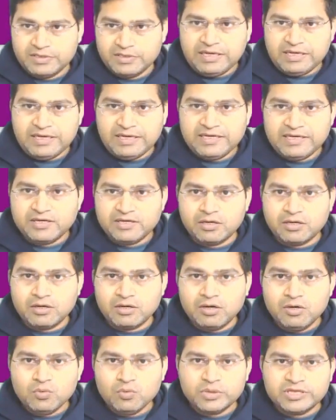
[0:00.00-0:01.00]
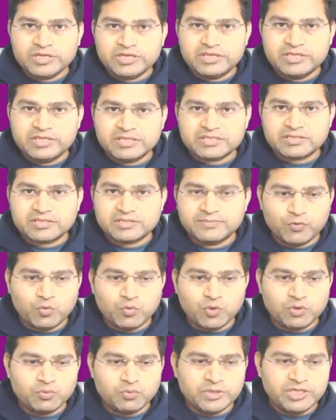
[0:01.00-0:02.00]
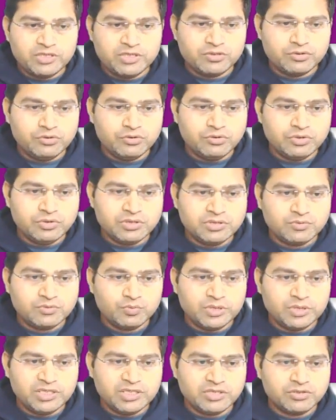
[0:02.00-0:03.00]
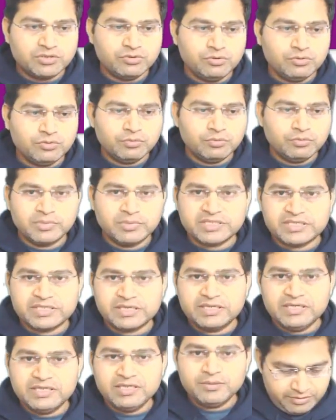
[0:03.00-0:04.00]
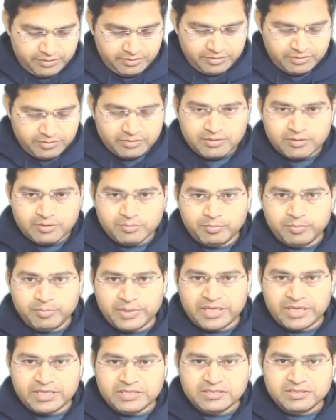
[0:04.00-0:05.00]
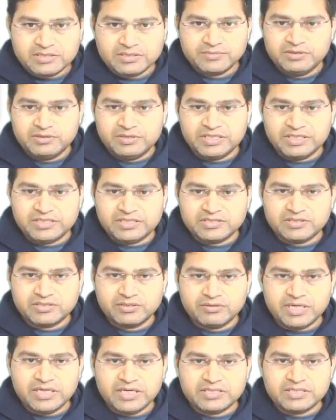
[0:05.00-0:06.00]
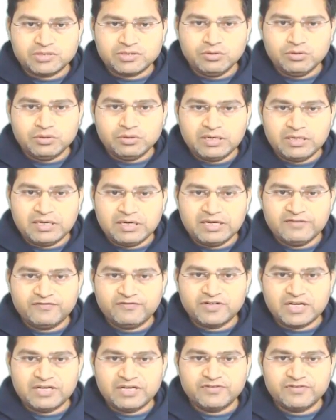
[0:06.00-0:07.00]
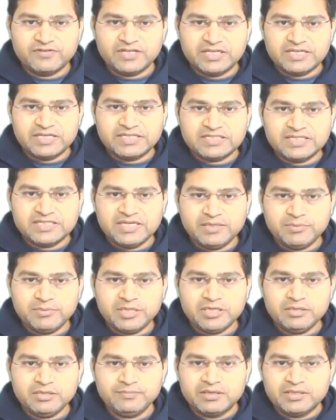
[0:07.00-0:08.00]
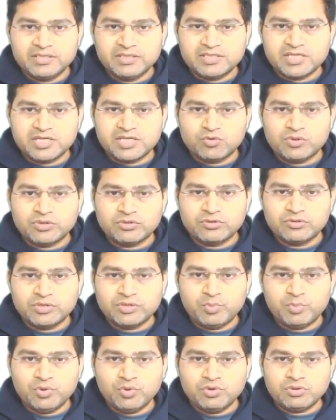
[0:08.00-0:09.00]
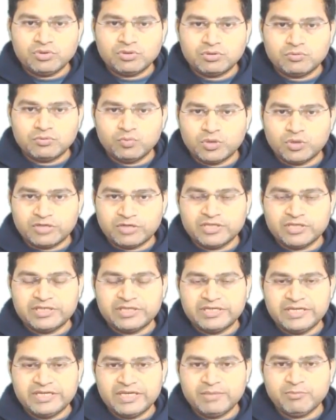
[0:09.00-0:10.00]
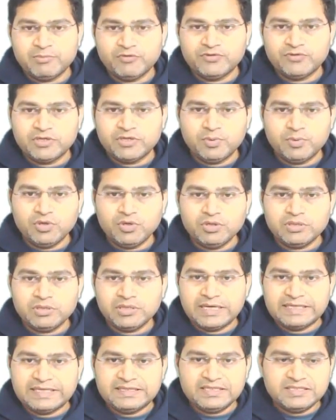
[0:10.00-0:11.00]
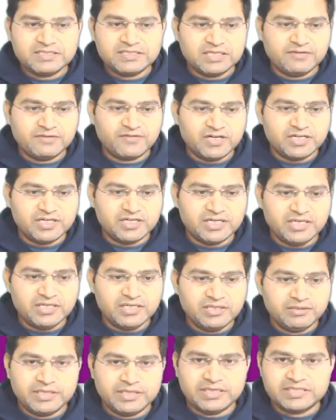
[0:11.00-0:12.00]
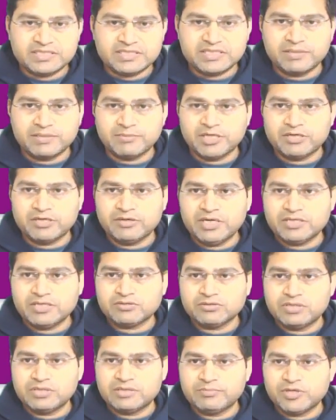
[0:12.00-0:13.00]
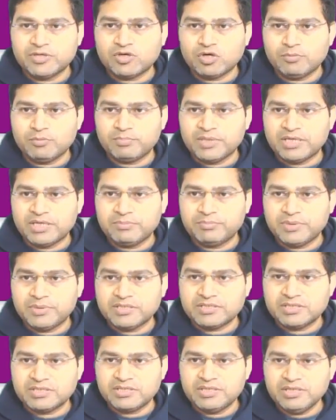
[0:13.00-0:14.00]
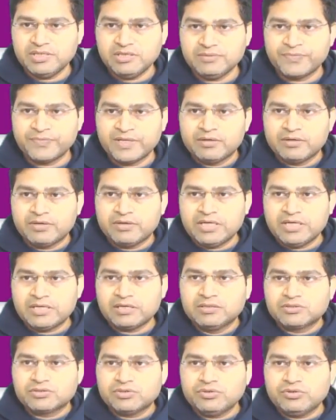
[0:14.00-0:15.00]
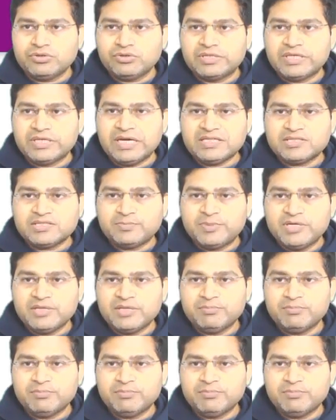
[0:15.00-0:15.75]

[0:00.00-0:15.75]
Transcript: and along with this what we need to do is we need to basically pass these right so hyphen hyphen html is equal to report whatever the name of the report and then self-contained html right so let me copy and paste it here right so that's pretty